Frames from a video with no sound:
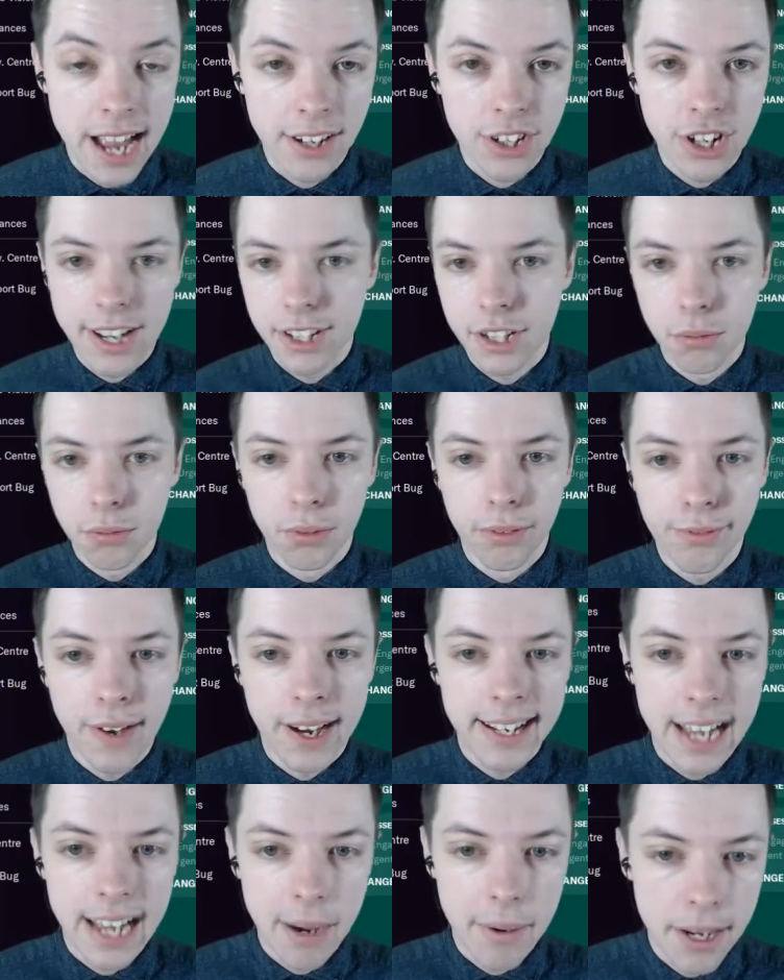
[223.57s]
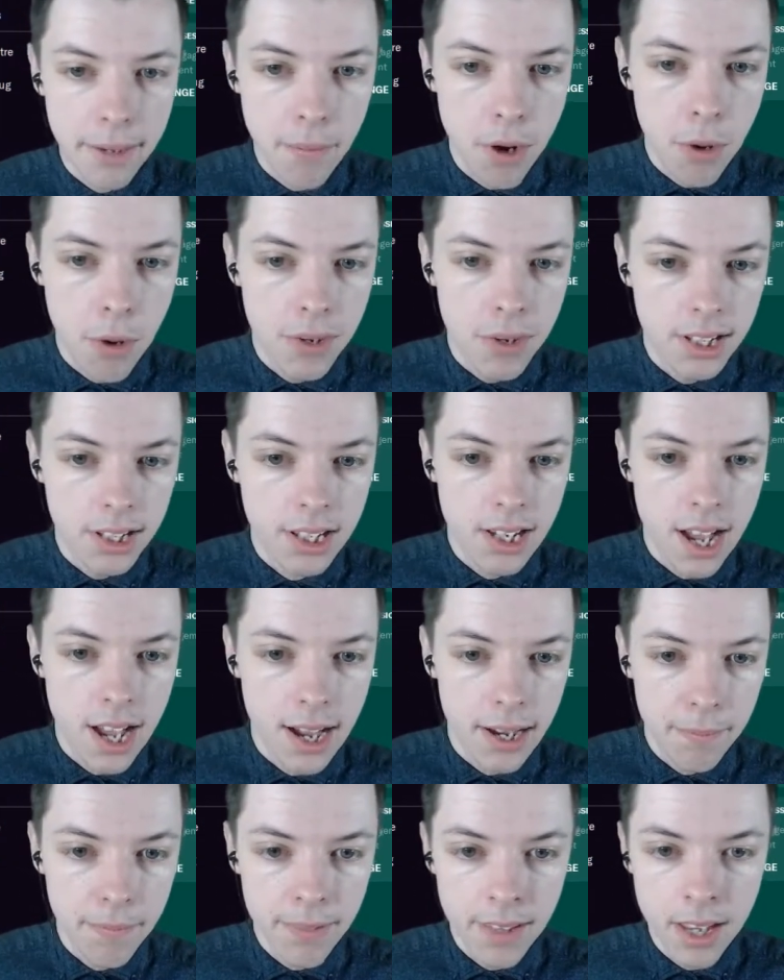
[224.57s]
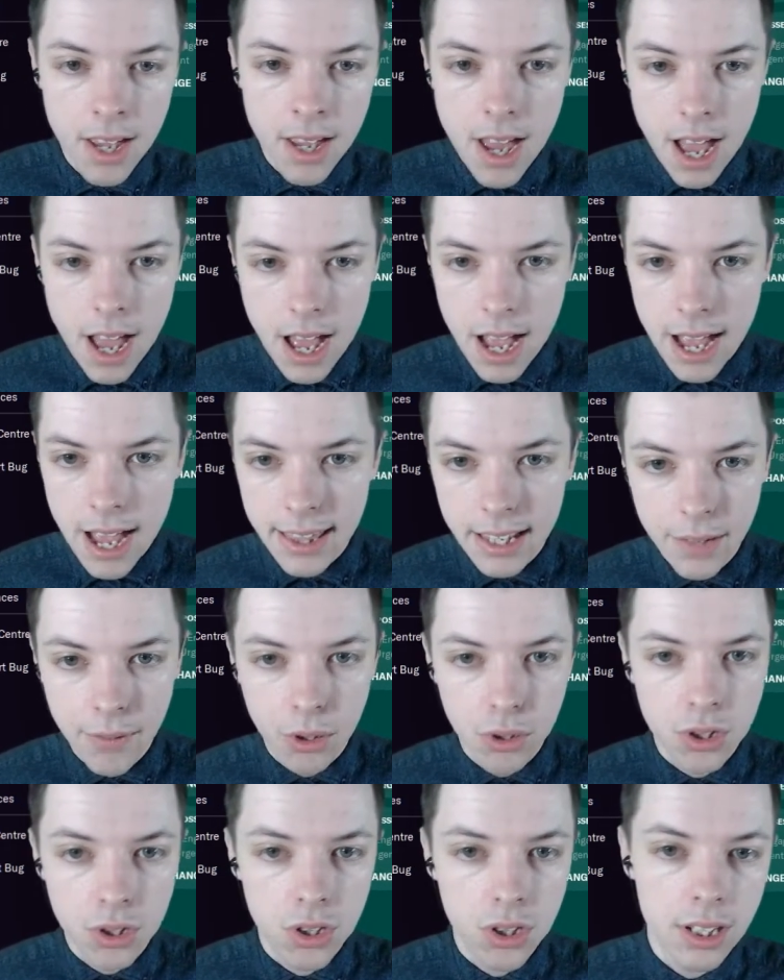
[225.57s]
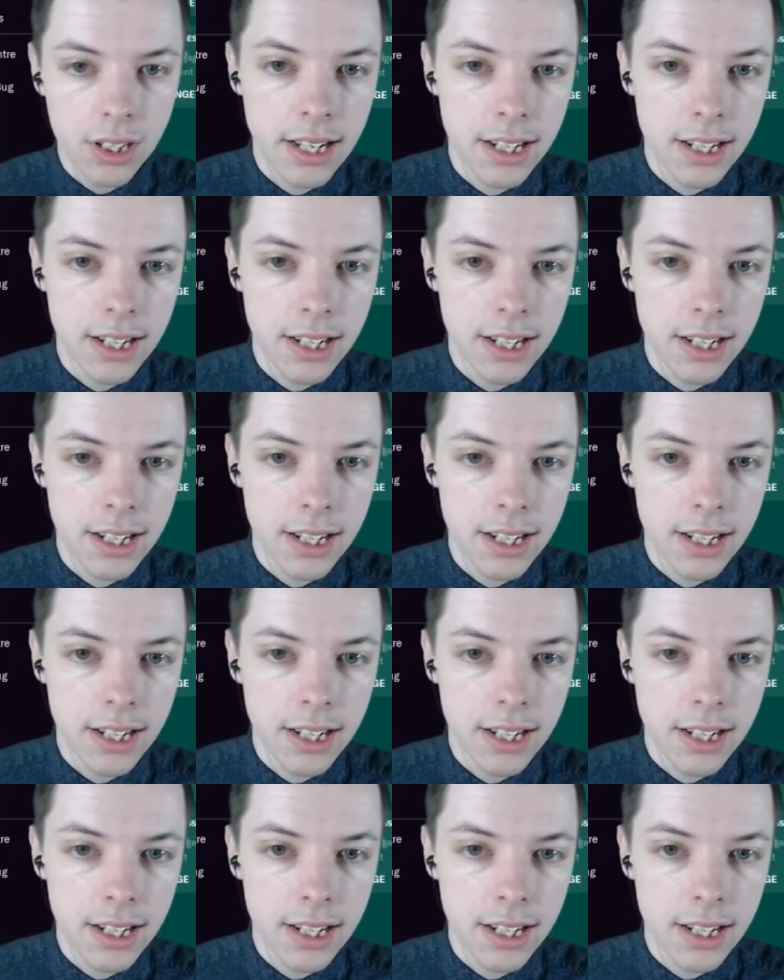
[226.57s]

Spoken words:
so we'll find out in a moment's time. And then you've also got the likes of